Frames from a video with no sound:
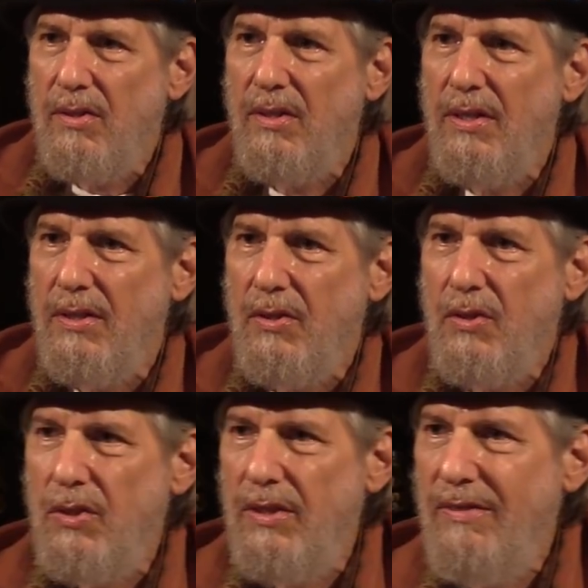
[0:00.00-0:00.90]
the
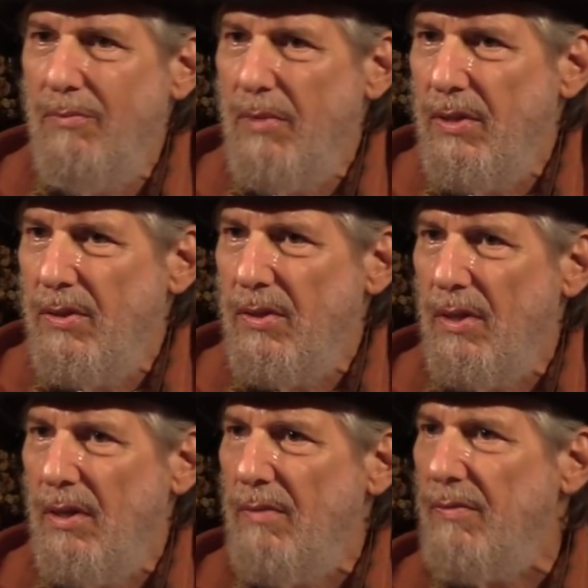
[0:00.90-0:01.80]
achievement
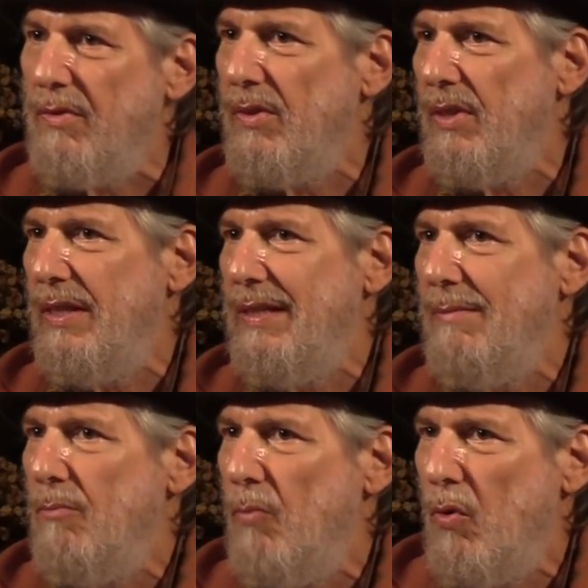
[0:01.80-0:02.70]
of the
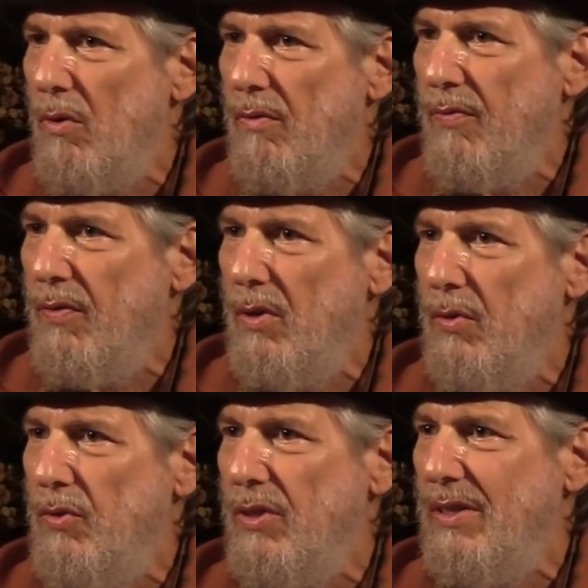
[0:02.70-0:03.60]

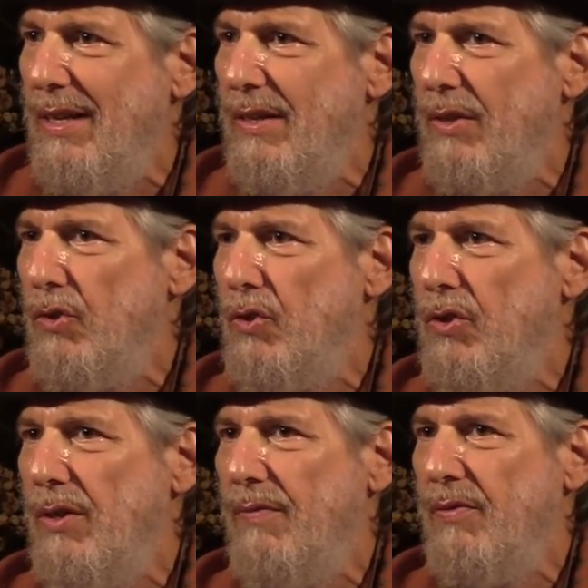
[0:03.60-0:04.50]
morphogenetic
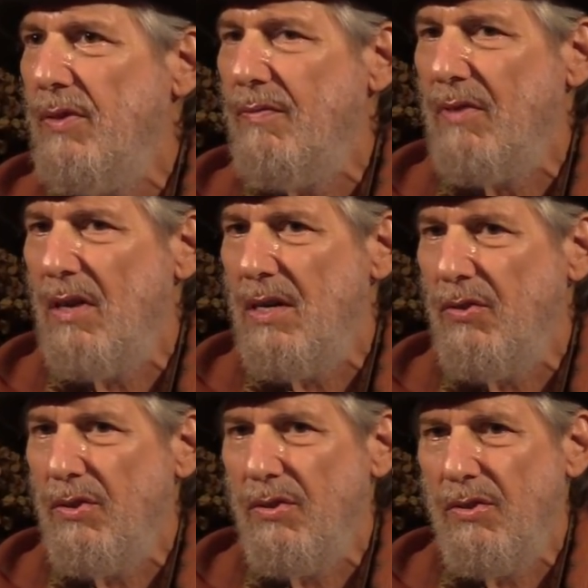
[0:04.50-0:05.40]
shift of
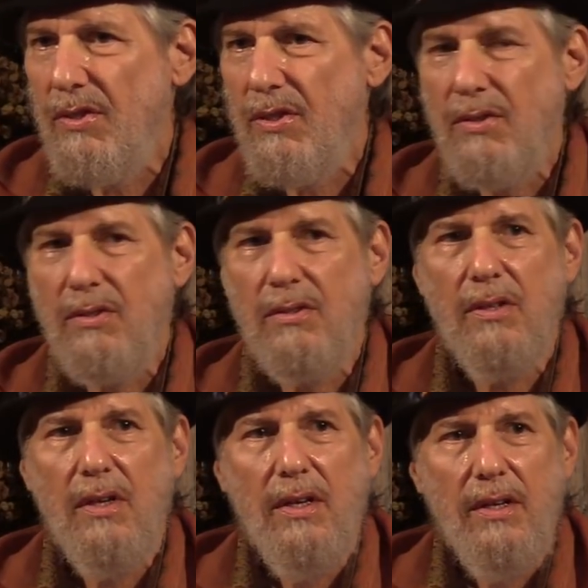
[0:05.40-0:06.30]
consciousness
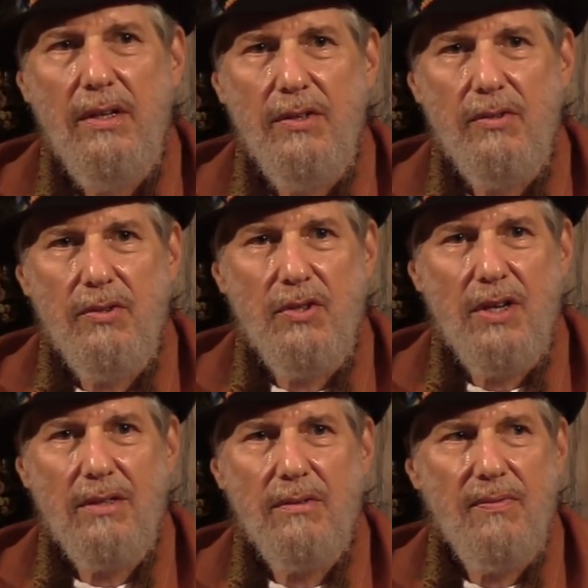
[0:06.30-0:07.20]
into
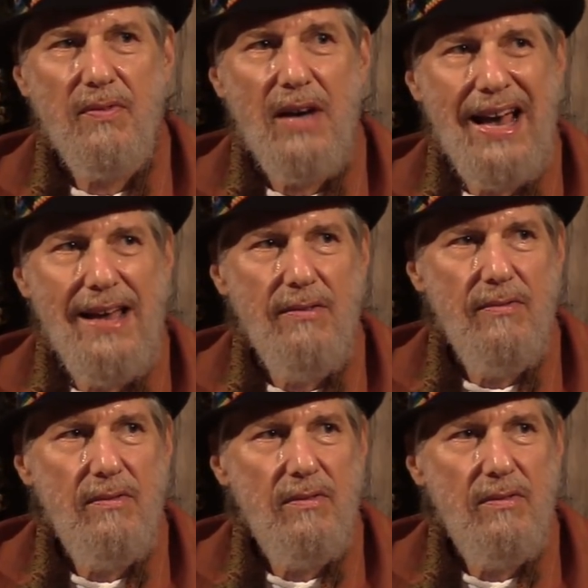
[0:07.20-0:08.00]
chakra 5,